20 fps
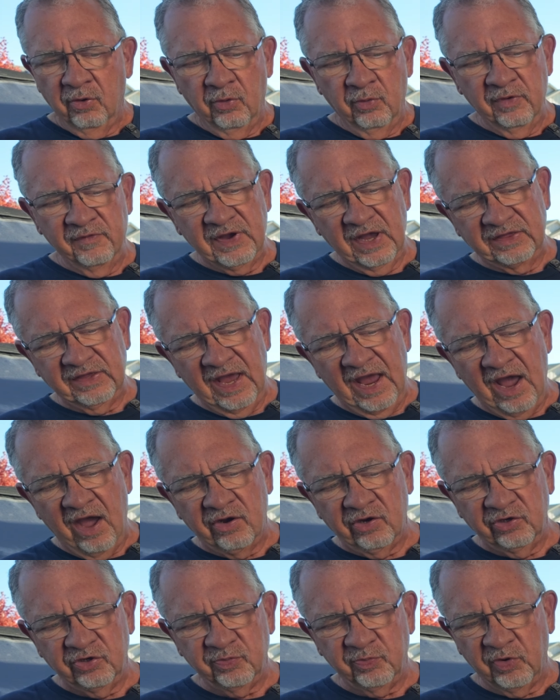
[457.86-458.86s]
We've got the
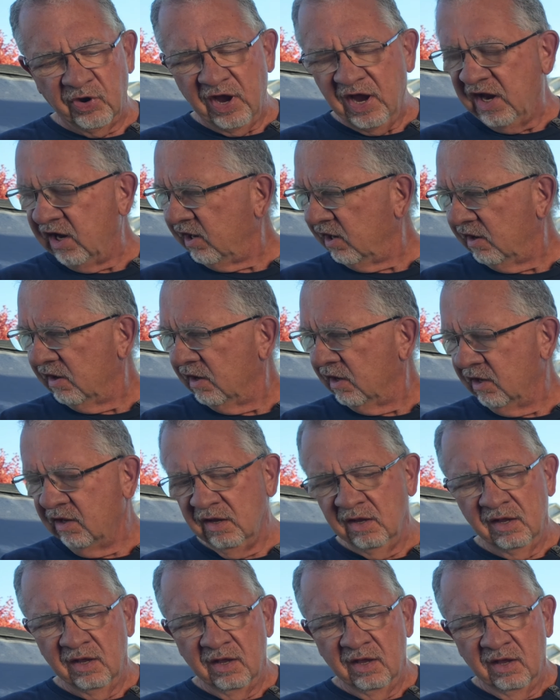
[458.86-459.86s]
outer spray,
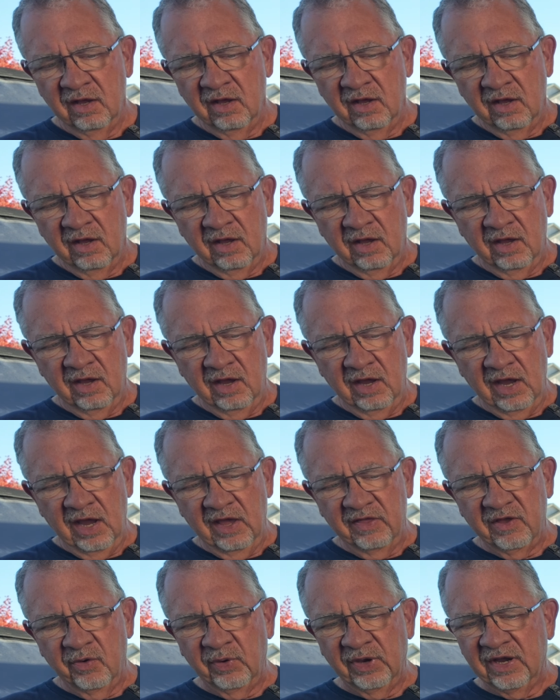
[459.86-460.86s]

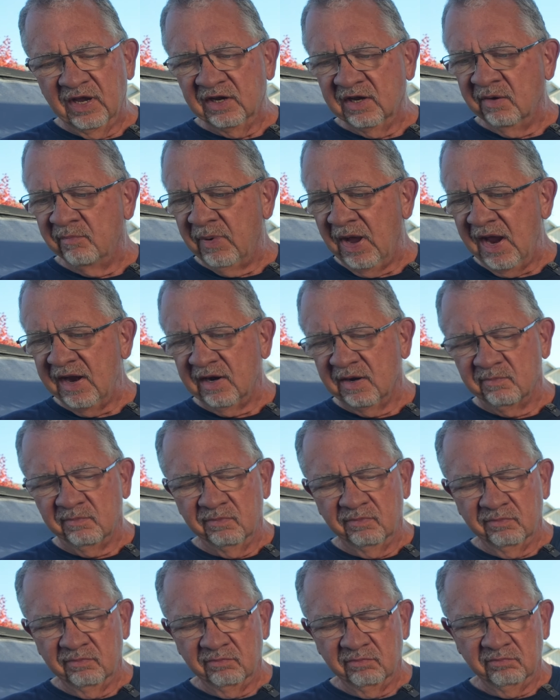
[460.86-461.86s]
and then we can combine them.
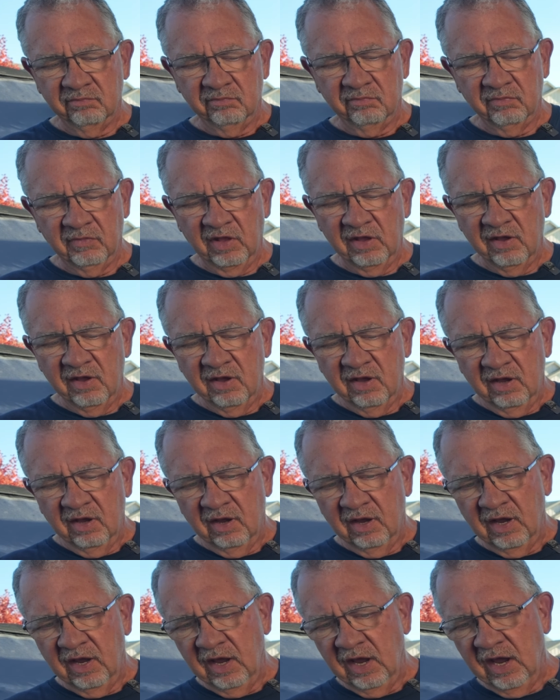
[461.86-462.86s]

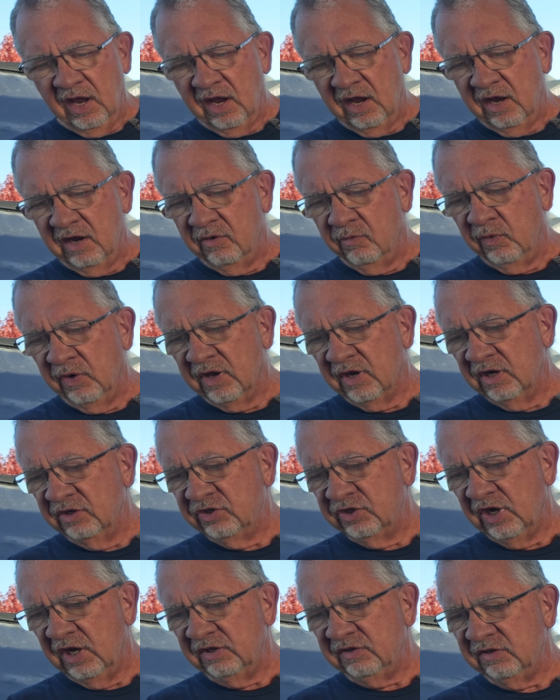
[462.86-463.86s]
And we can
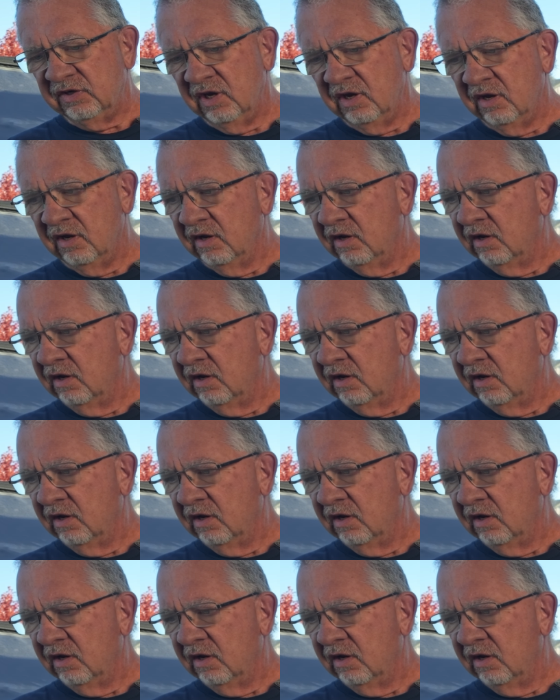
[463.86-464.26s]
adjust